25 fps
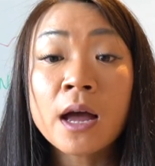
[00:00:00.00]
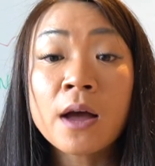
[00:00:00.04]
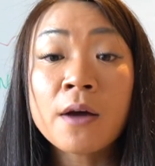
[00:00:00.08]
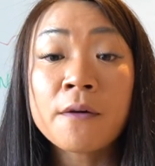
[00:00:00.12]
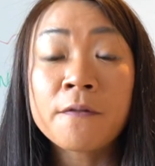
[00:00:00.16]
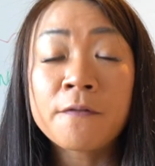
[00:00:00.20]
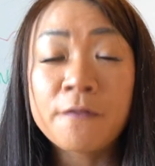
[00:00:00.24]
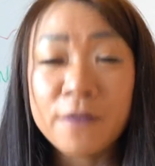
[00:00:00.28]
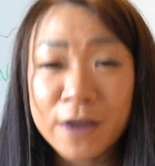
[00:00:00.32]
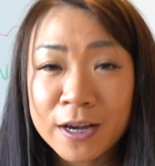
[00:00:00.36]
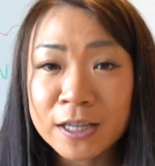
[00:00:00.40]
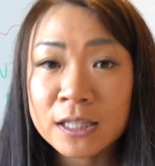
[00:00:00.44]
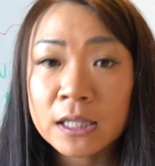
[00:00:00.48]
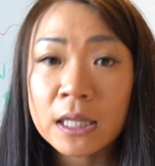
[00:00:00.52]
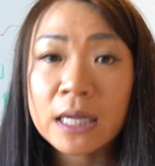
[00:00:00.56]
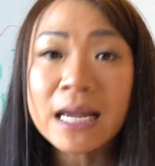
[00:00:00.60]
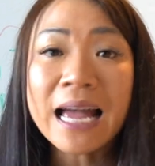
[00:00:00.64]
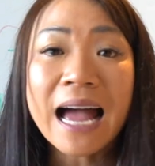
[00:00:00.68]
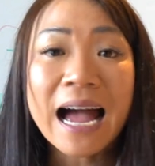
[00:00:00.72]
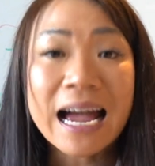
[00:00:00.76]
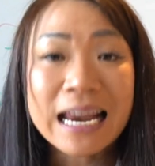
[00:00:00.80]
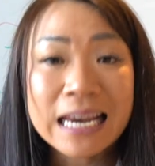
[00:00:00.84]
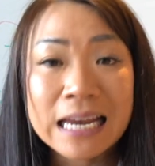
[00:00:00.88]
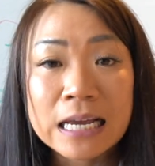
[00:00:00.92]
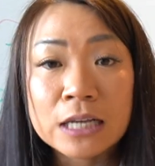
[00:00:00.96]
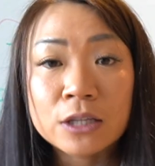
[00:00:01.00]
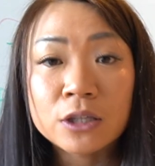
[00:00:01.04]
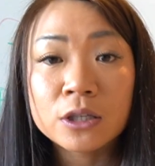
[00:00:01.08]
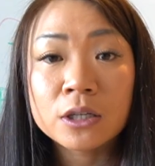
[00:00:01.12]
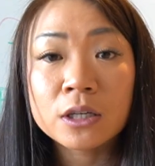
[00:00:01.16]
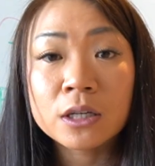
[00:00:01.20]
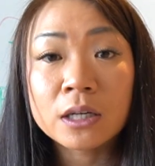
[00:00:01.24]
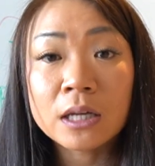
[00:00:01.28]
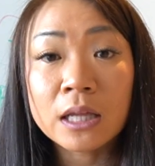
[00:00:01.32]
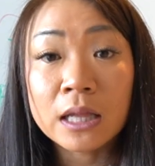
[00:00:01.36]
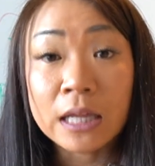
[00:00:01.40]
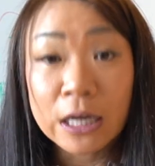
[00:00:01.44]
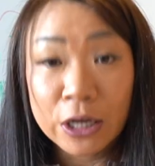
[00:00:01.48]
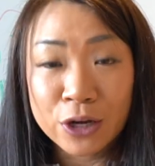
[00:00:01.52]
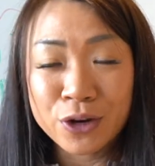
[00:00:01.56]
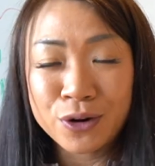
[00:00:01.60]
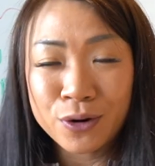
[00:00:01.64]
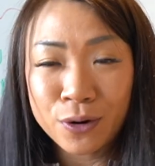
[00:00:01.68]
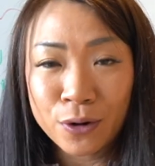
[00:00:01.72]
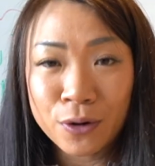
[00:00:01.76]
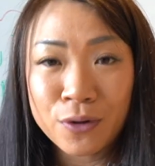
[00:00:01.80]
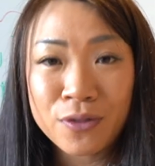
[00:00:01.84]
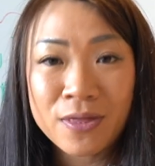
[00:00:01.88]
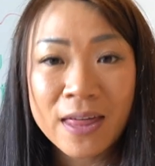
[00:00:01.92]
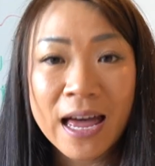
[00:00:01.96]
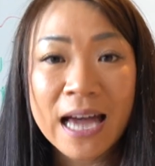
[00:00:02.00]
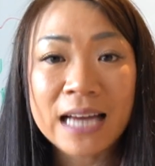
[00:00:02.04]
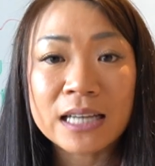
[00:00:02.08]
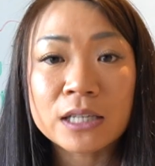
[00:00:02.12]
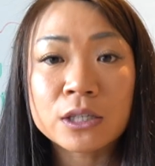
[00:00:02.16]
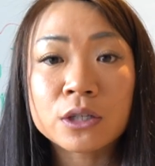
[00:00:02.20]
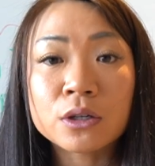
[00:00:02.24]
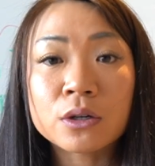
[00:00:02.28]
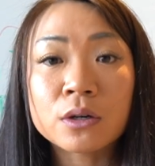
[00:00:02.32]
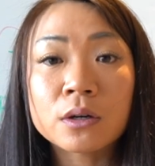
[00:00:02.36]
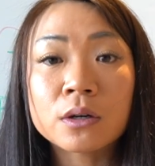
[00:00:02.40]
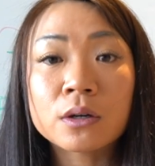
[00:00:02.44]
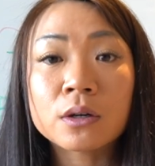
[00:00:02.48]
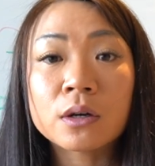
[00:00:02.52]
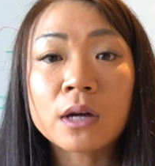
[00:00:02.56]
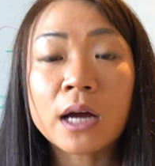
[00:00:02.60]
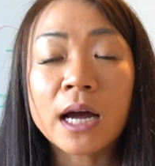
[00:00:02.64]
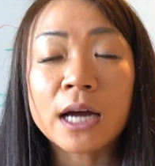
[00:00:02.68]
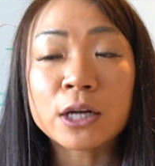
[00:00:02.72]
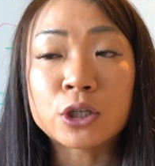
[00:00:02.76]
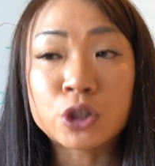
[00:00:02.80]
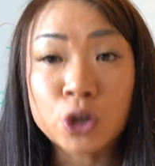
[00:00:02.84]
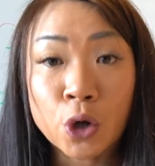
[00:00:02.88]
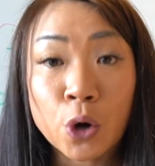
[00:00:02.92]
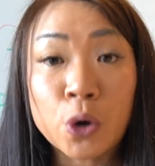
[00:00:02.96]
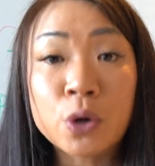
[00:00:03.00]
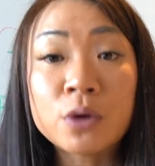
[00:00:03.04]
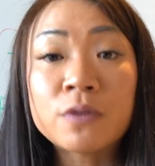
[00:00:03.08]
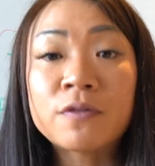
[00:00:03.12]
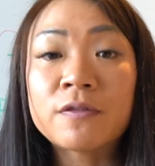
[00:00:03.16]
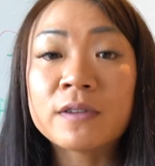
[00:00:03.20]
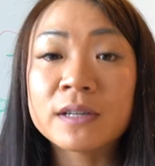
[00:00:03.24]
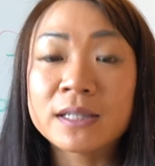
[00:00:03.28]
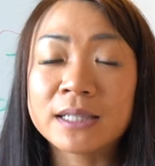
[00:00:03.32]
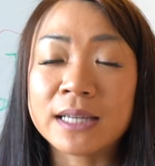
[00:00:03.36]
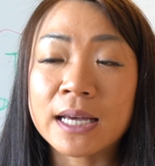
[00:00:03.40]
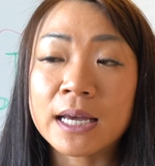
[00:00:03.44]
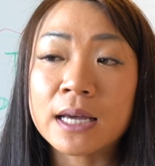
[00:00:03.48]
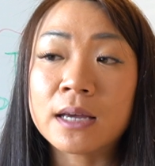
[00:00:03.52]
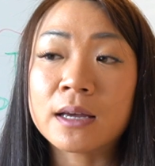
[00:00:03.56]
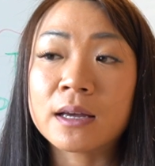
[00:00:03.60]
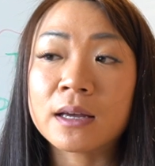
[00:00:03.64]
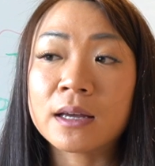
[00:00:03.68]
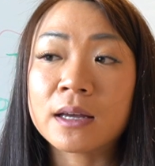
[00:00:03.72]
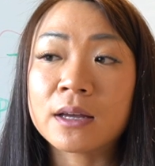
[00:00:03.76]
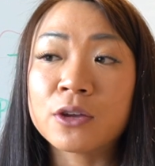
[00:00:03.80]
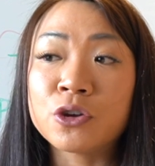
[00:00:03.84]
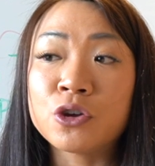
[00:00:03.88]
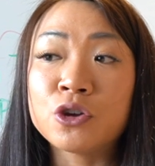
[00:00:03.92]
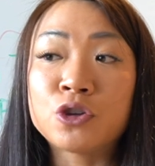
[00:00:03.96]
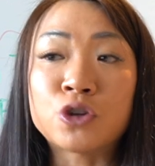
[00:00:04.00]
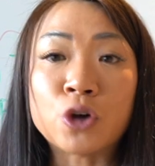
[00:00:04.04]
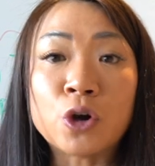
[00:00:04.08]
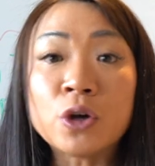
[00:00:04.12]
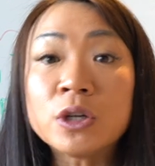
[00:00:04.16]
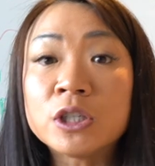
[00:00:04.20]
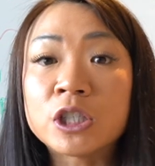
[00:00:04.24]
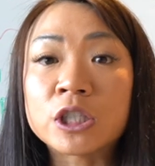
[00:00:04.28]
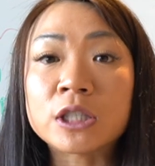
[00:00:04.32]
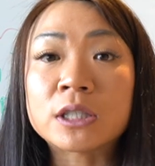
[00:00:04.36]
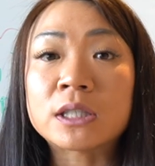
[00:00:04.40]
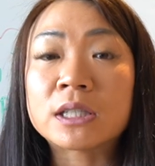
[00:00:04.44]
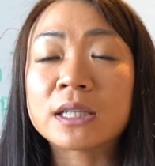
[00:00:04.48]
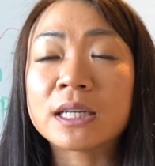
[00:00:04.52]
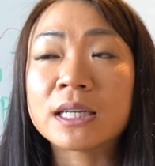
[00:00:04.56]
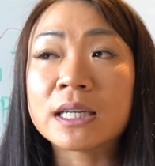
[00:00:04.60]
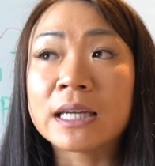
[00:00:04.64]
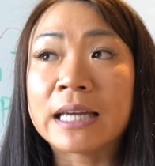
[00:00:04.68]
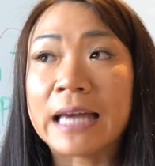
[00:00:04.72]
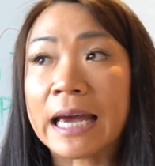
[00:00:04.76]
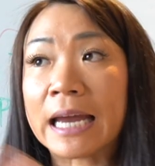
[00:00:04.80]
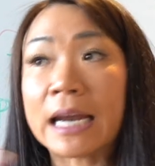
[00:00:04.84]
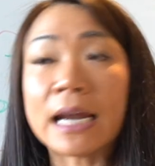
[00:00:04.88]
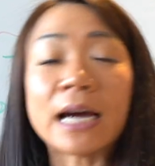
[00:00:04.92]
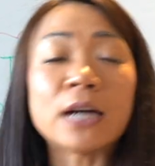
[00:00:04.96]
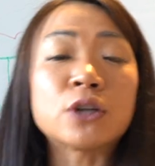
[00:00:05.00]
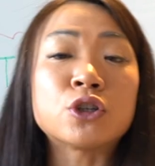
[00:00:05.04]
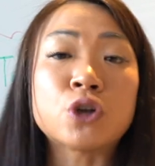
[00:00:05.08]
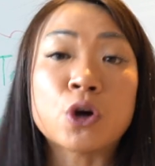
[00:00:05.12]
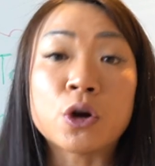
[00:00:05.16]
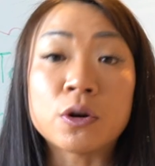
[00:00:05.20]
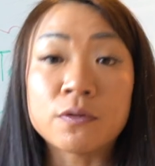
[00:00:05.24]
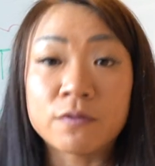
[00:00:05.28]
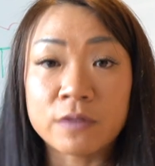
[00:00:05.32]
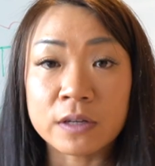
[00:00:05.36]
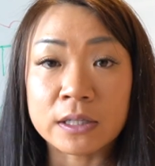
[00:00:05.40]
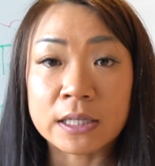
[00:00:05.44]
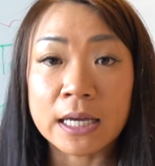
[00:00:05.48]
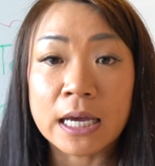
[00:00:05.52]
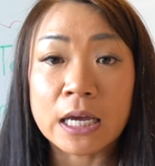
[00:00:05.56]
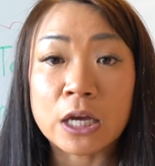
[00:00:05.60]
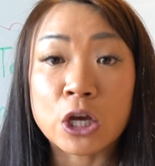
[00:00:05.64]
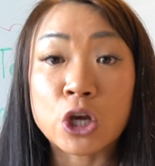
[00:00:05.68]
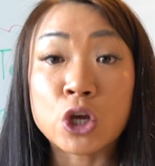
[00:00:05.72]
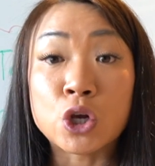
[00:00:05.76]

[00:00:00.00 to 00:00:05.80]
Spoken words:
Firstly, I need to let you know that a toned physique, you don't just get a toned physique.